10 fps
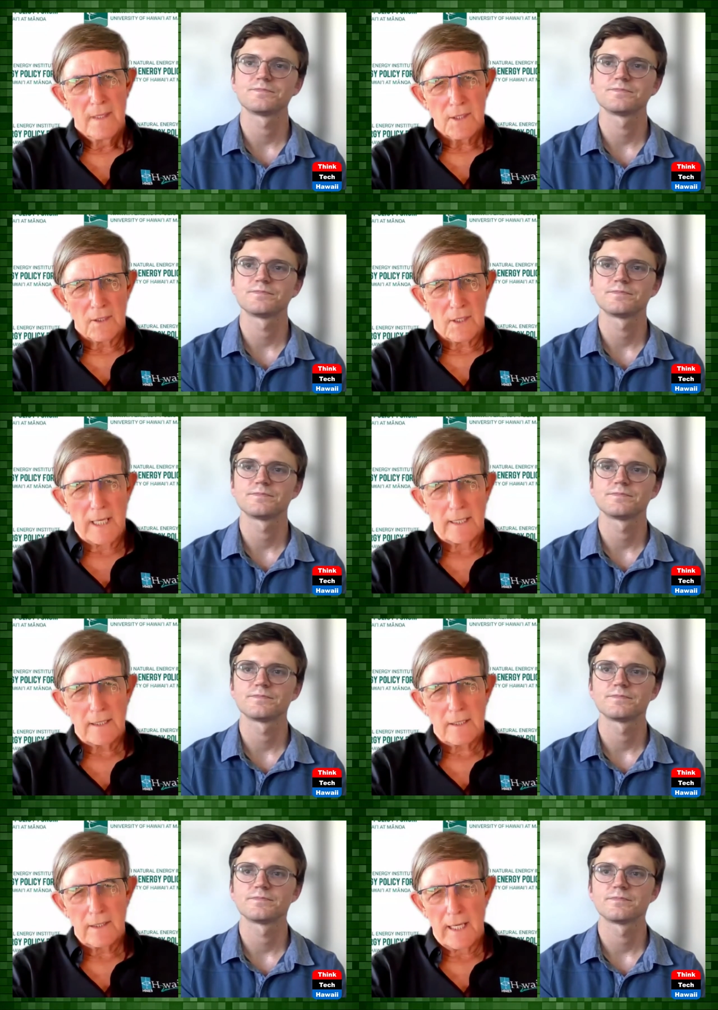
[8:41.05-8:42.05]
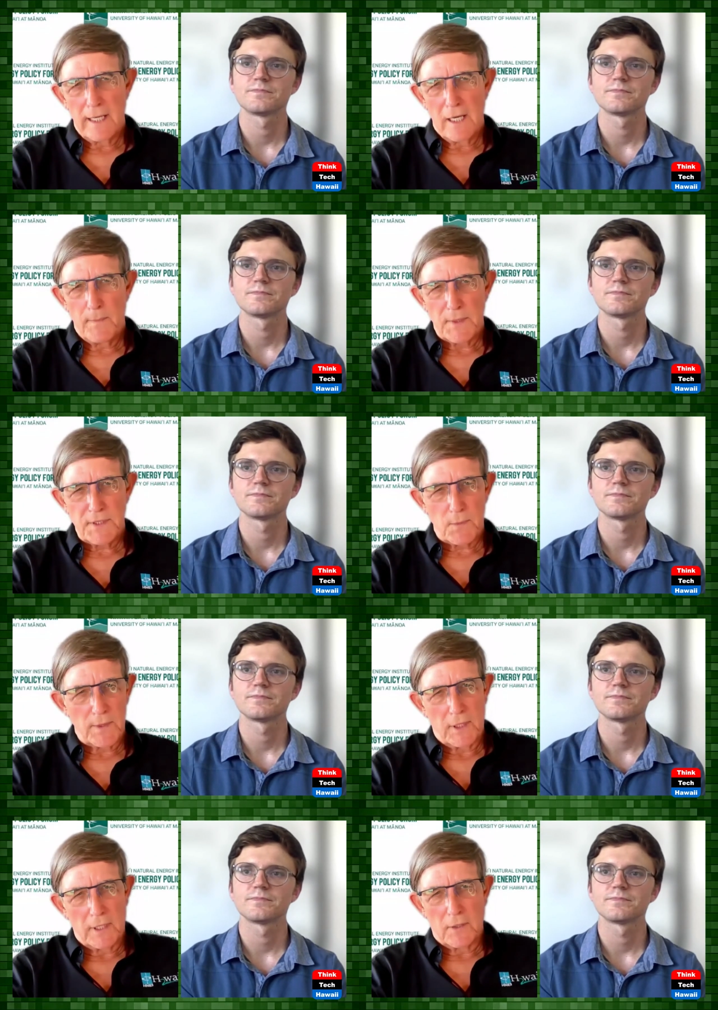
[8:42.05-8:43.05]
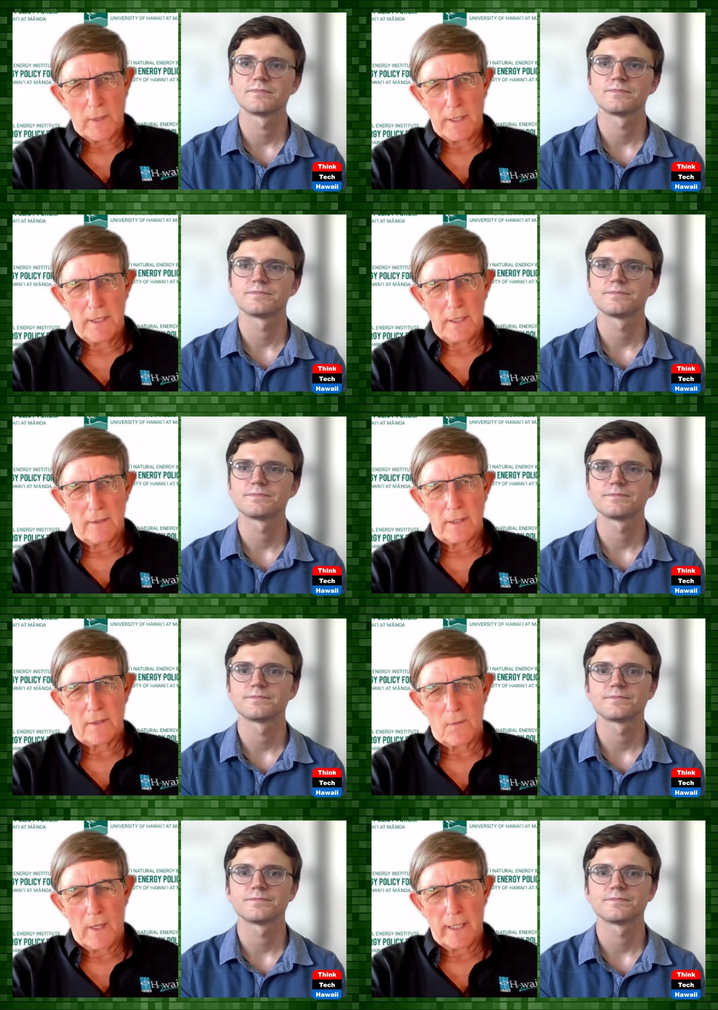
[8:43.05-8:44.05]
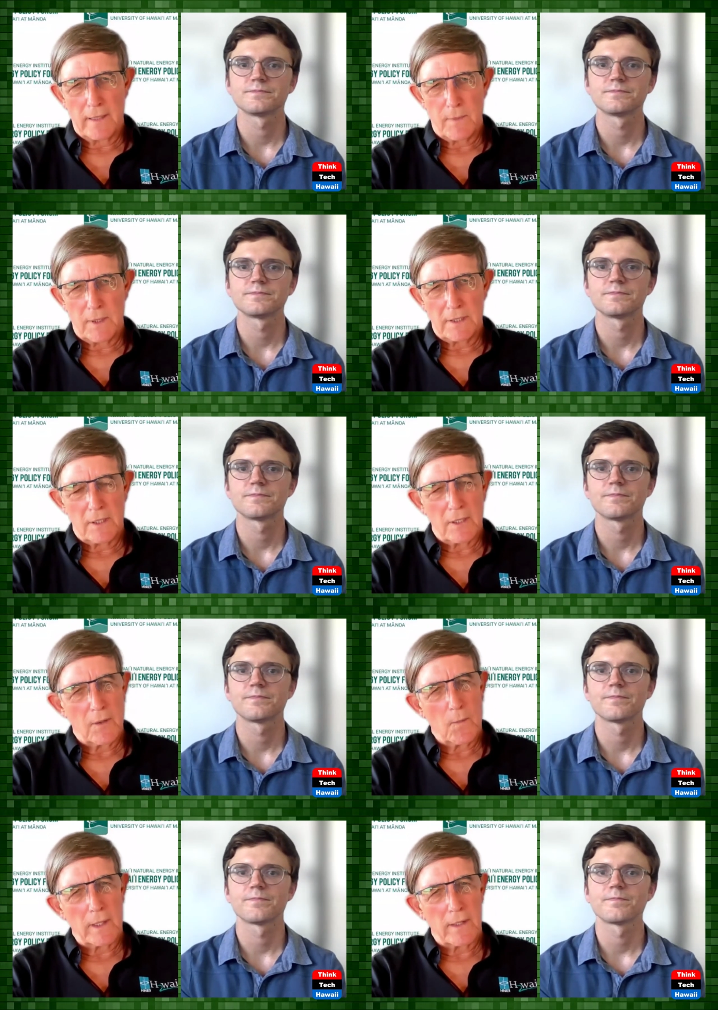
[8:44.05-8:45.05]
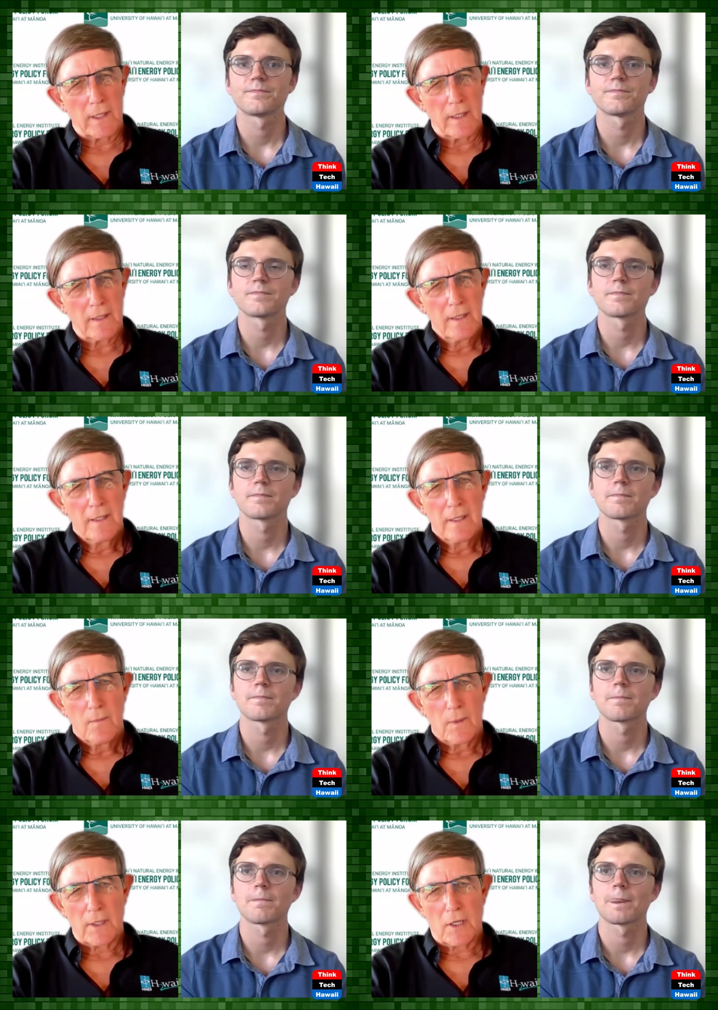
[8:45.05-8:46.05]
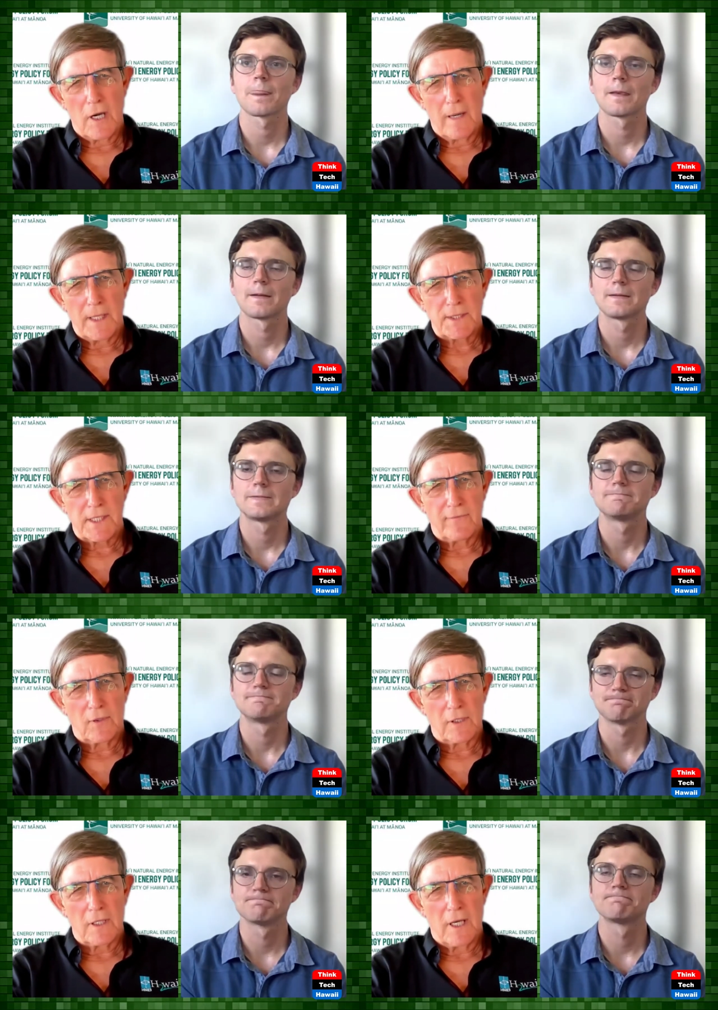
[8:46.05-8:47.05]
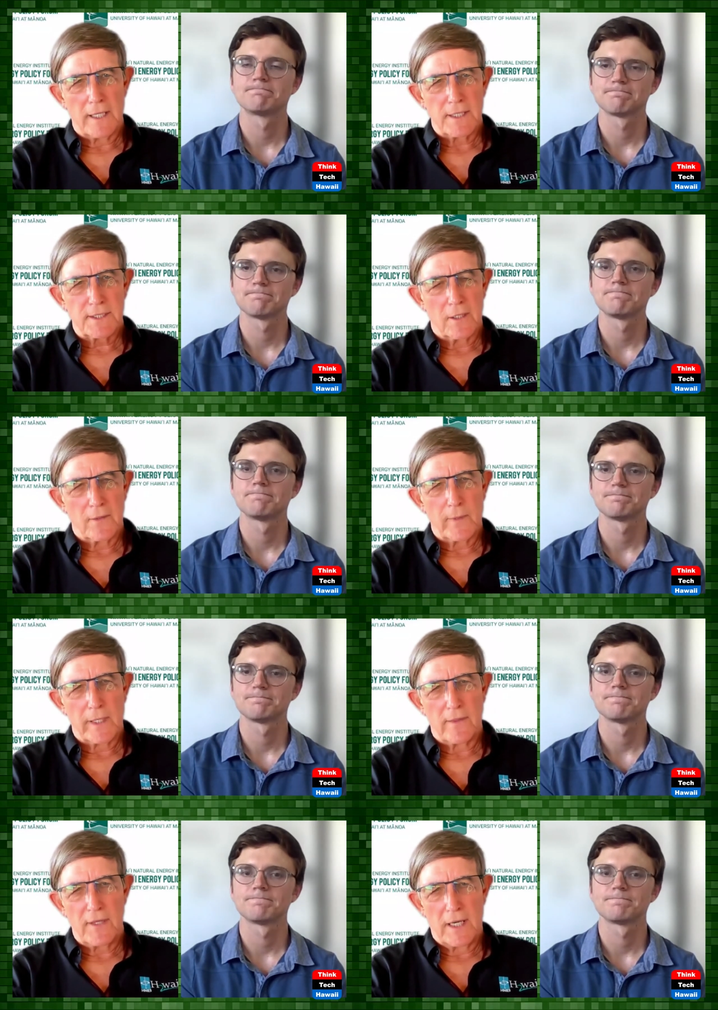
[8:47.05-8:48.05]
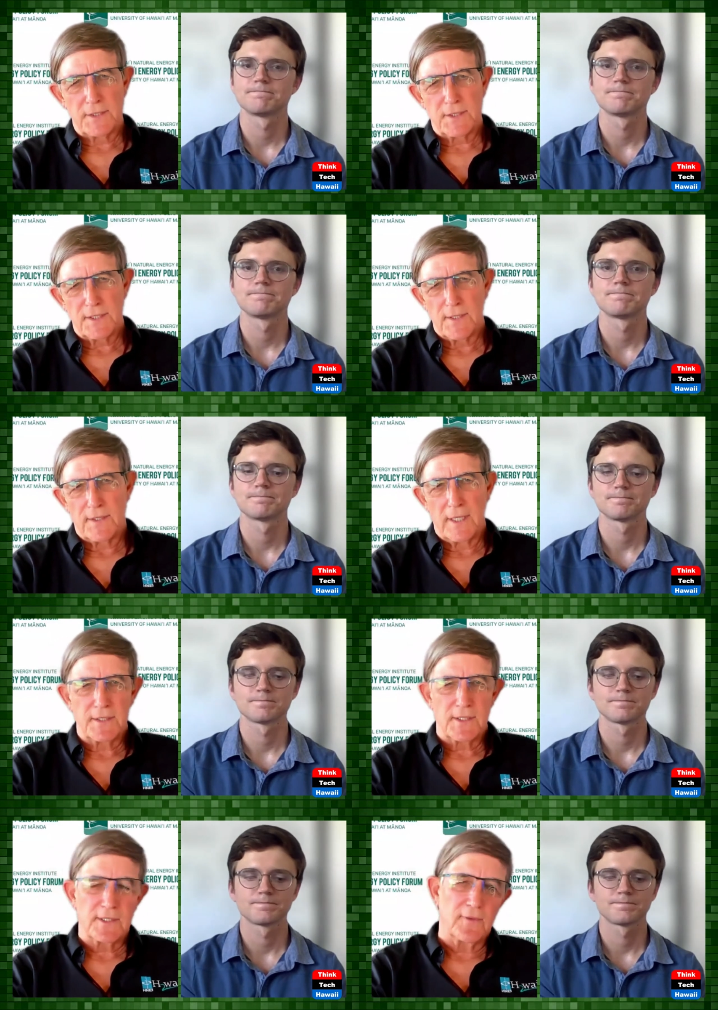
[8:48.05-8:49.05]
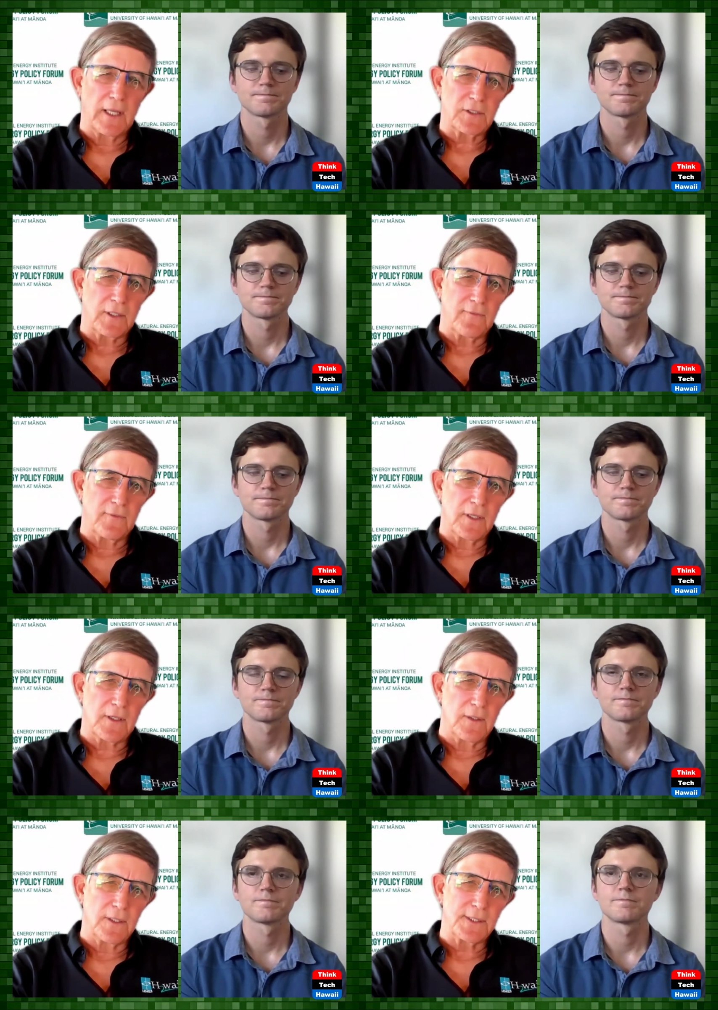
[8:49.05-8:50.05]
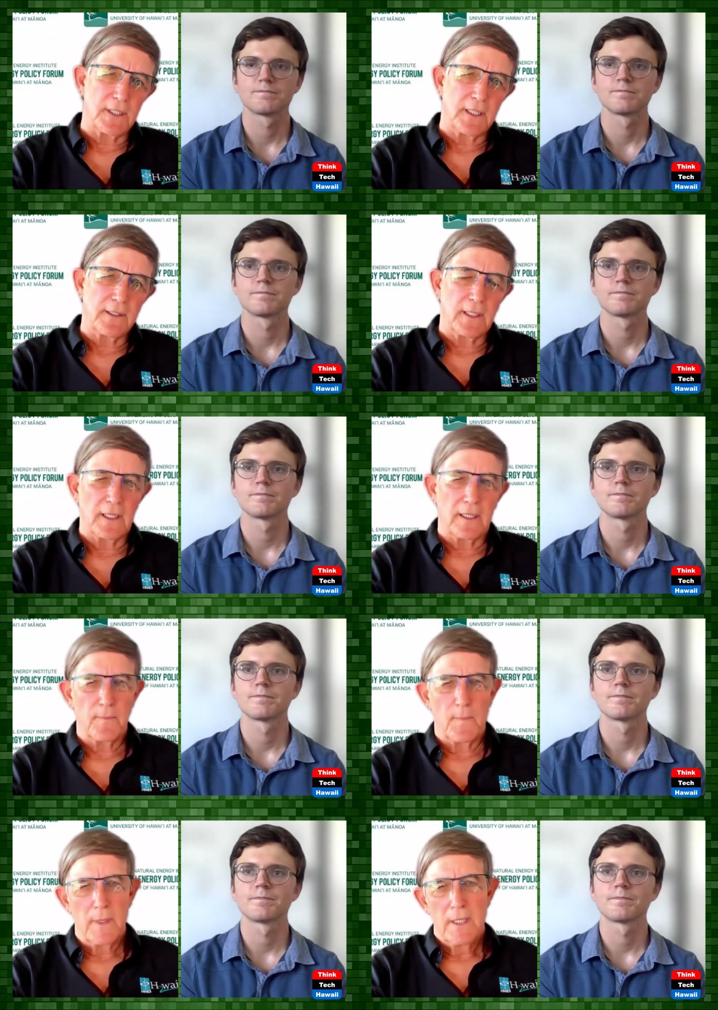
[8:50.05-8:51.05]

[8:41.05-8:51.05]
Speaker 1: So could that could that help us with our grid here in Hawaii? I mean, you know, one of the one of the comments I've heard a lot is, you know, we get thousands and thousands of electric vehicles on the,